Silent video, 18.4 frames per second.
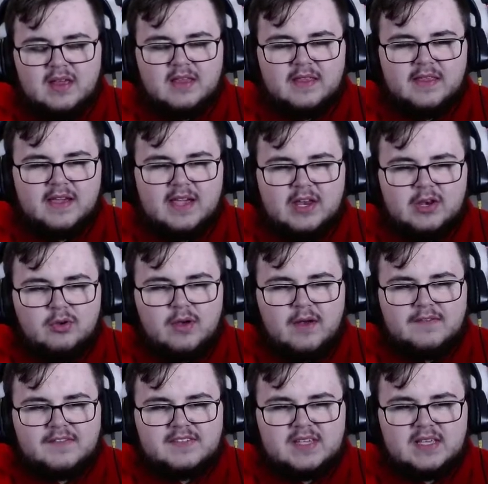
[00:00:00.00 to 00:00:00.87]
Like, I do
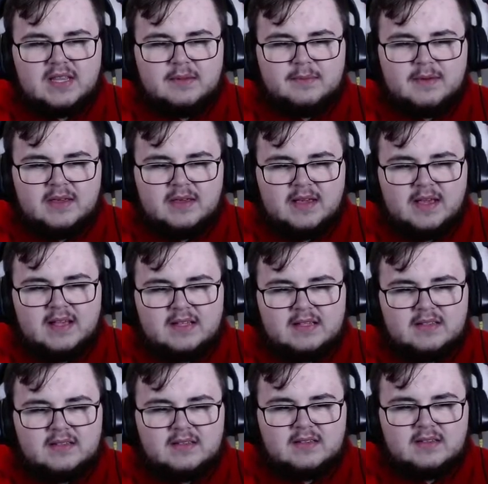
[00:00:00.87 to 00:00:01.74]
have Celebi,
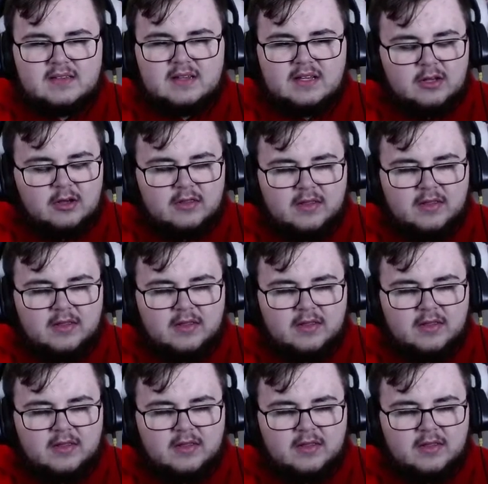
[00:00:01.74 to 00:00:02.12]
and, you know,